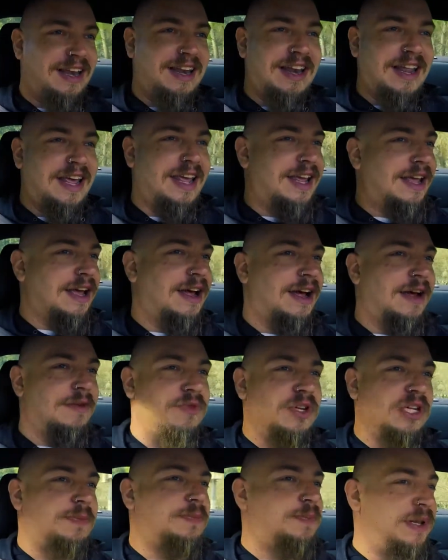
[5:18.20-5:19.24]
Like, I'm
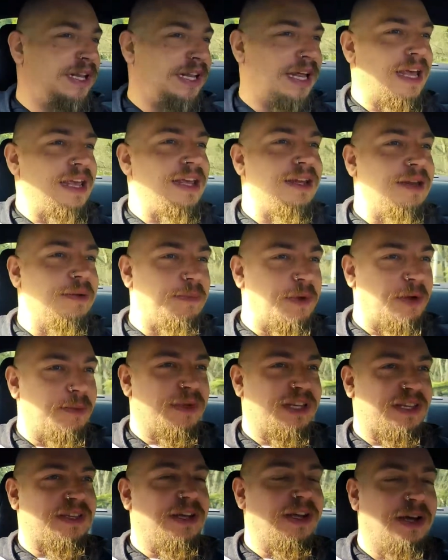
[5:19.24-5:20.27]
just playing by
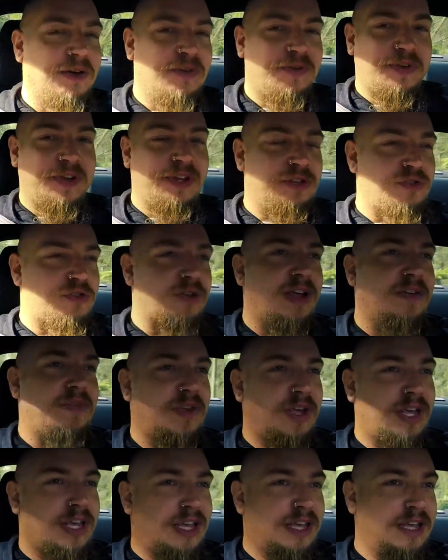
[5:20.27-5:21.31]
myself in
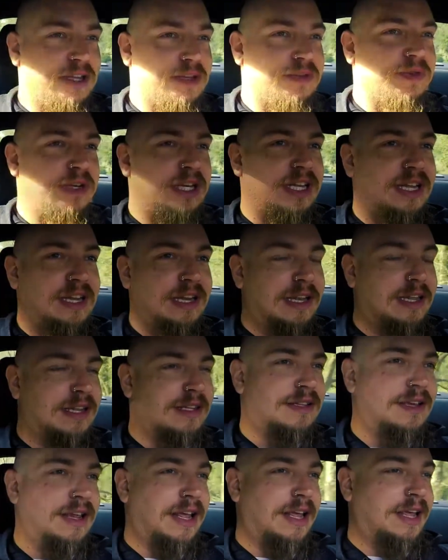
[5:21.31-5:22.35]
traffic. It's
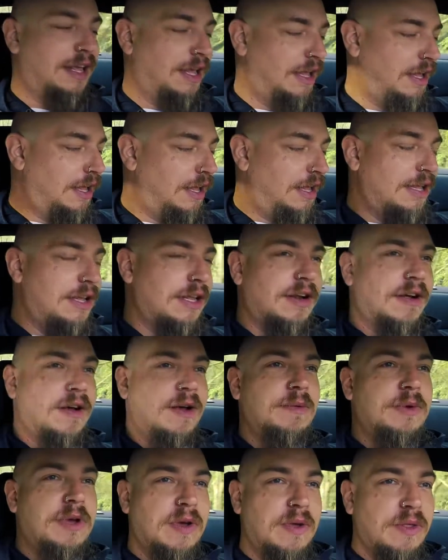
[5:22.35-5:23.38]
ridiculous. Like, you know,
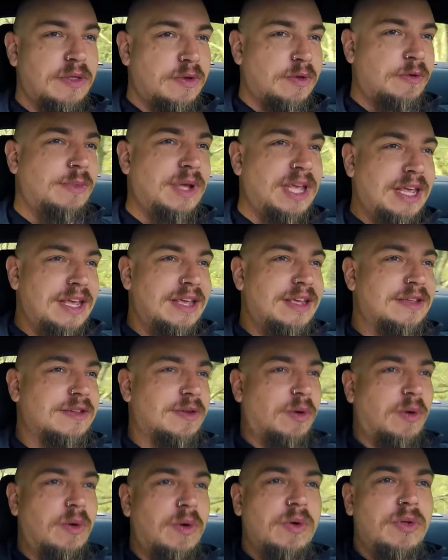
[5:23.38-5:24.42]
I'm going through my gears
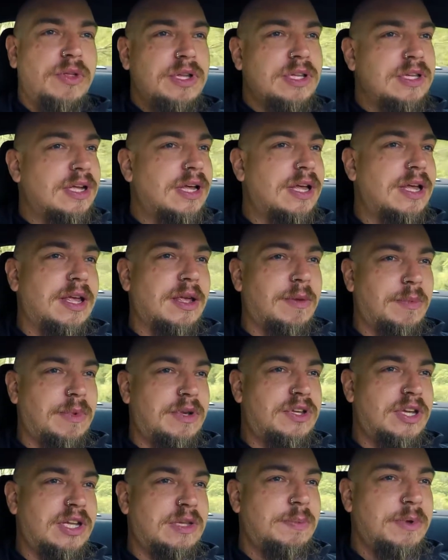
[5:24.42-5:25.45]
all the
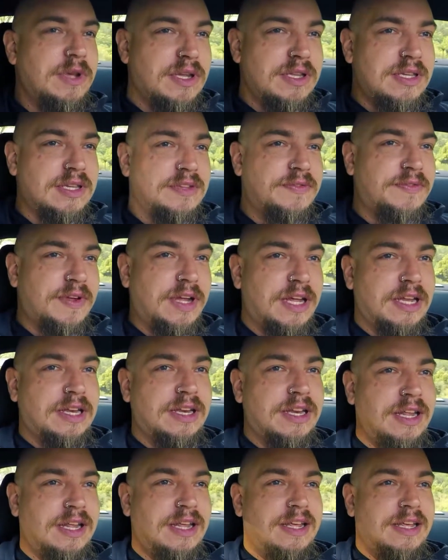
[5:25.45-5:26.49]
time just because it's
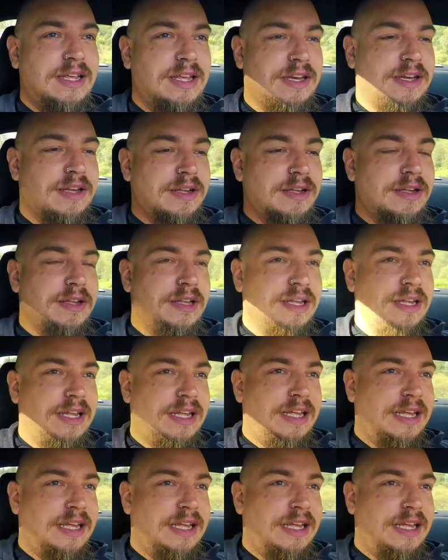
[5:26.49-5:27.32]
fun, you know?